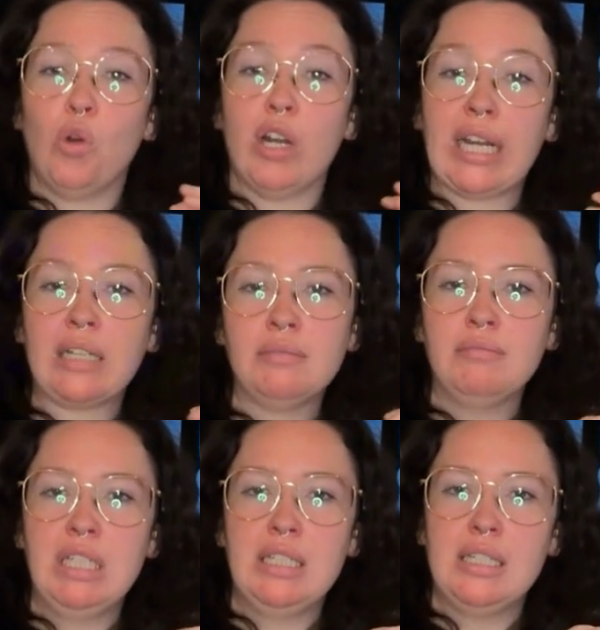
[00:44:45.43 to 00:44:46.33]
a
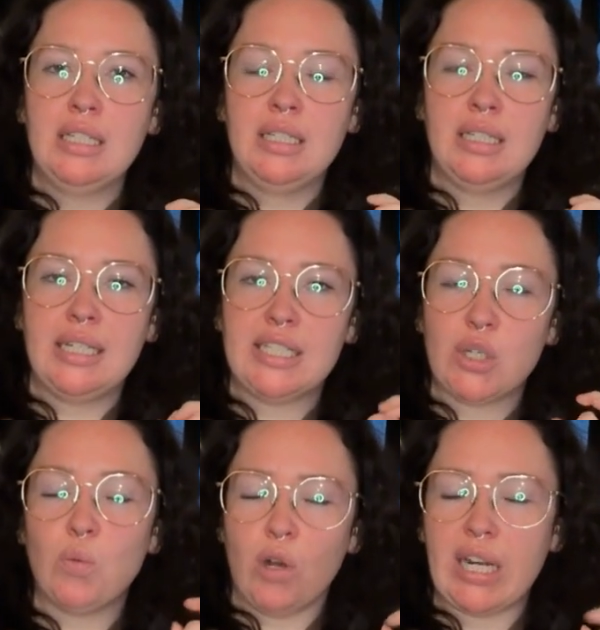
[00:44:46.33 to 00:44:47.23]
warning.
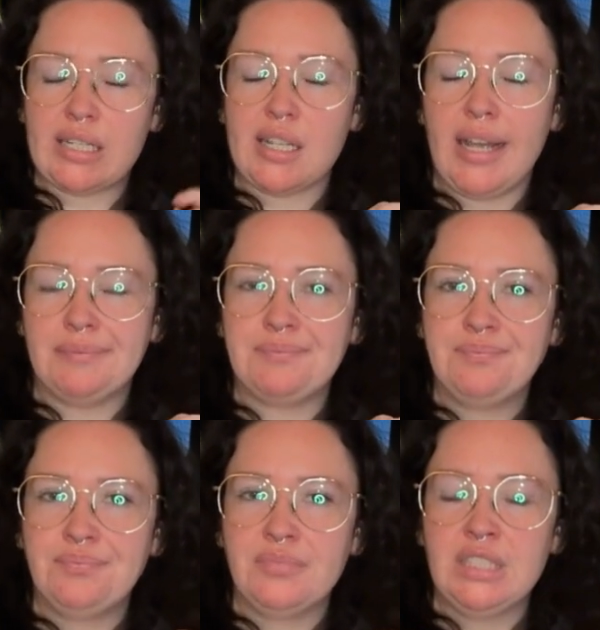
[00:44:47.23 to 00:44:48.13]
It's a warning
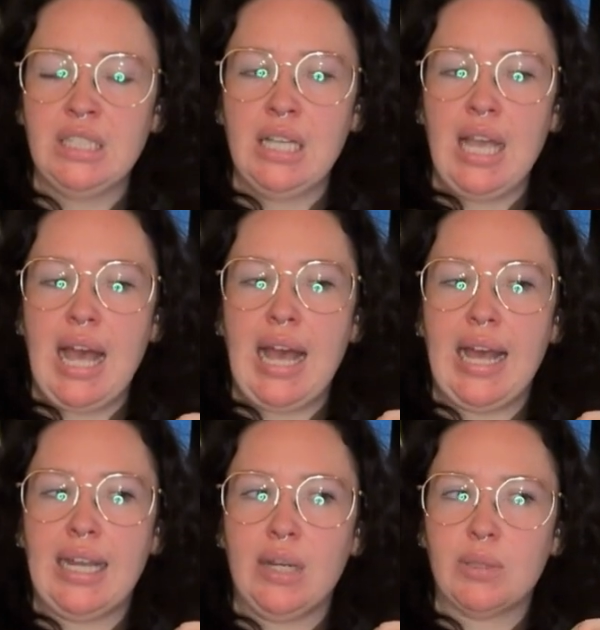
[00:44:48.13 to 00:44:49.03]
sign.
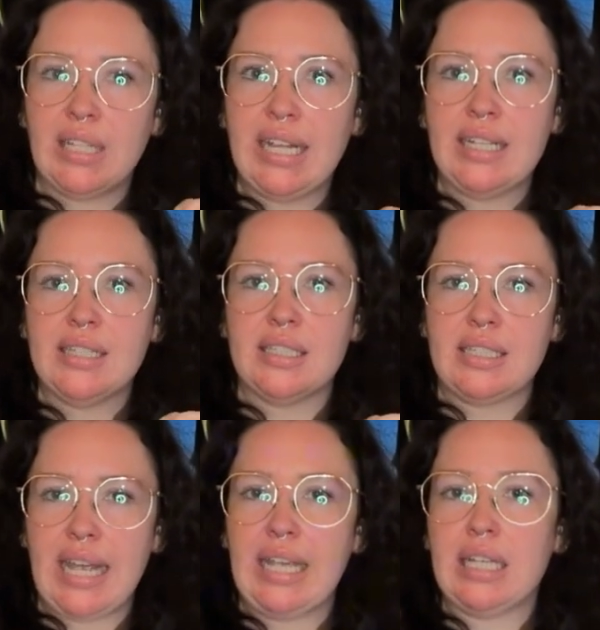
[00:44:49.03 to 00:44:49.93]
And I would
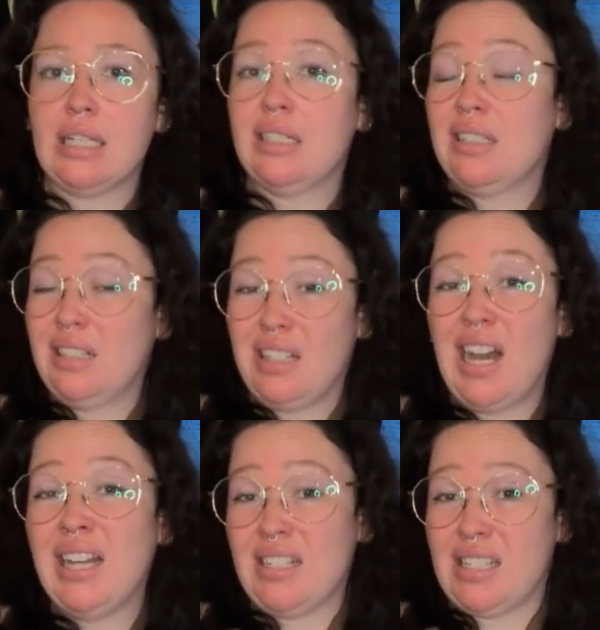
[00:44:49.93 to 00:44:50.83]
like us to take it
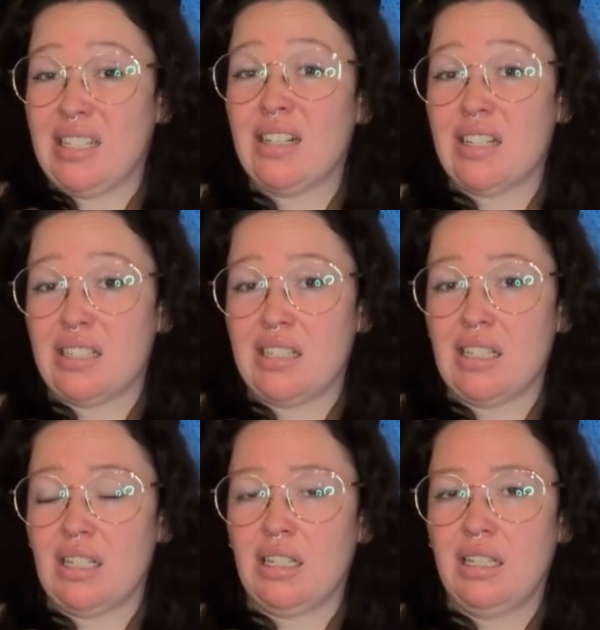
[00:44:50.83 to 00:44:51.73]
kind of
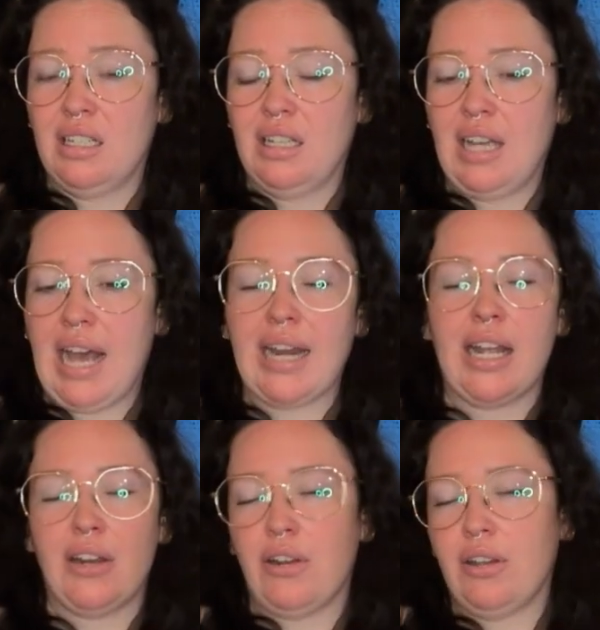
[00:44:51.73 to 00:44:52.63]
seriously.
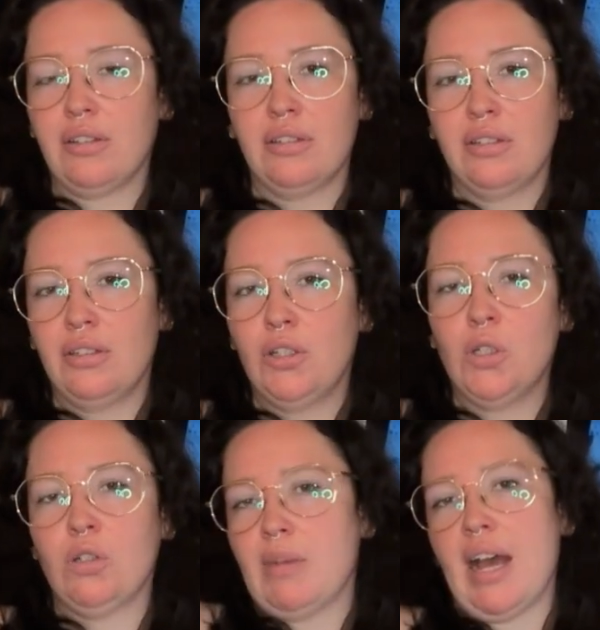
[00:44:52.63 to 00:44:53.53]
And I don't know,
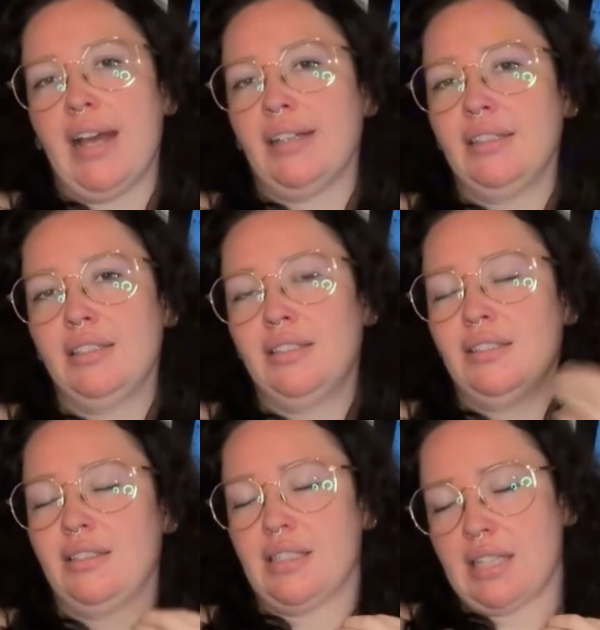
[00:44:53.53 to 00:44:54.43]
who am I
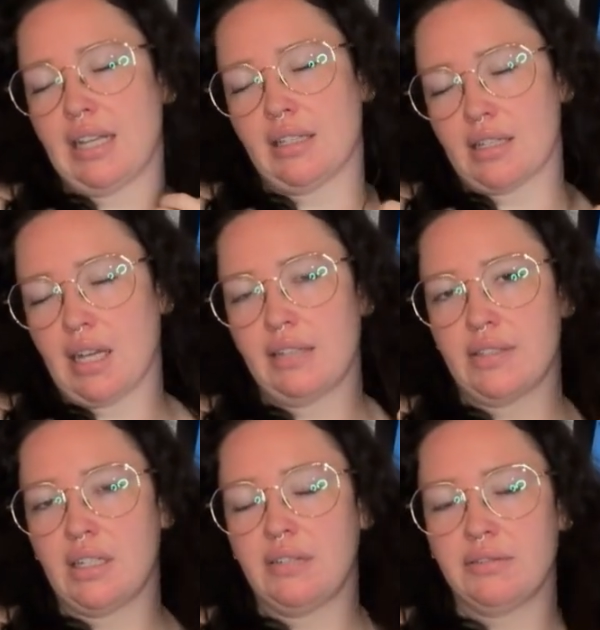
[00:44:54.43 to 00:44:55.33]
to say this
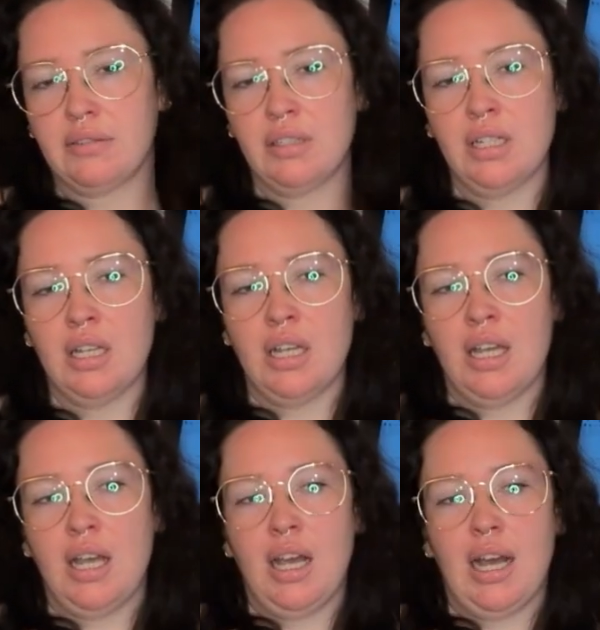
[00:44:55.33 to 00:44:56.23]
kind of stuff?
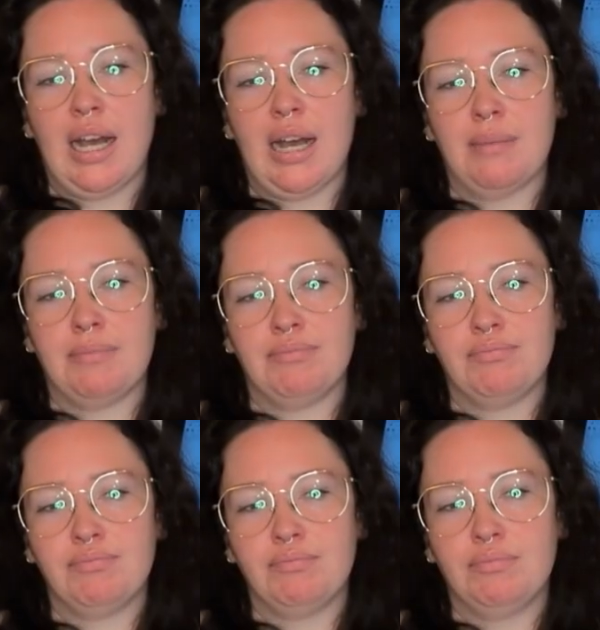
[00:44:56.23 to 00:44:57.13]

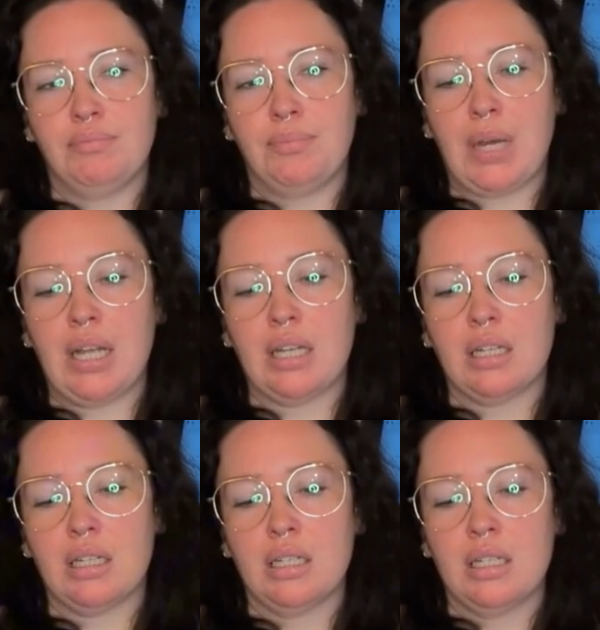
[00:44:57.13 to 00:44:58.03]

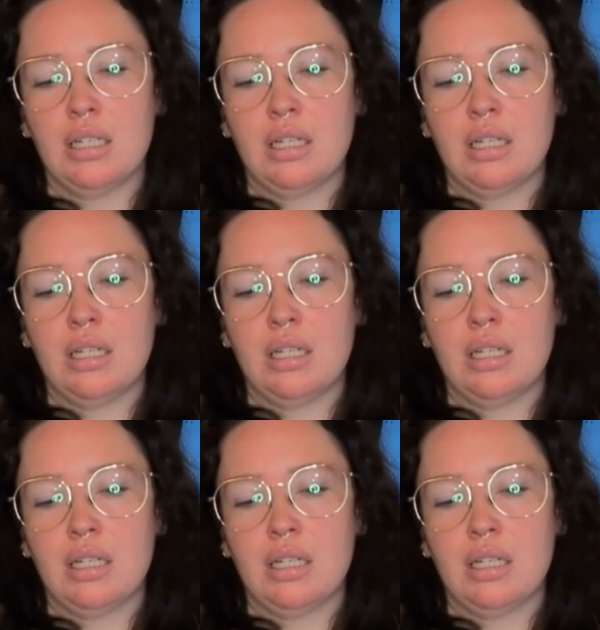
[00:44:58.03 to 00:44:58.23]
But